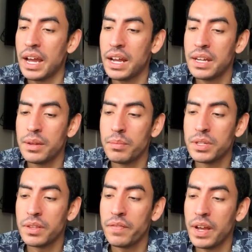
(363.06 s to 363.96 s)
add him
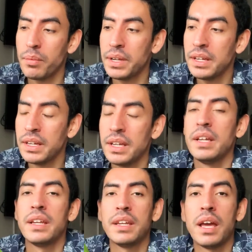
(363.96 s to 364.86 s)
to the family.
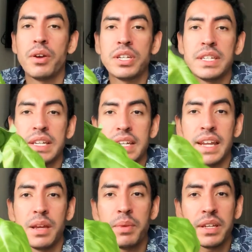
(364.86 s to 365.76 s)
Now I just need to
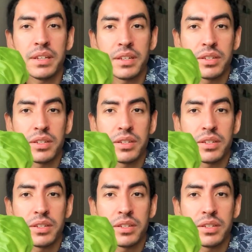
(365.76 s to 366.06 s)
name it.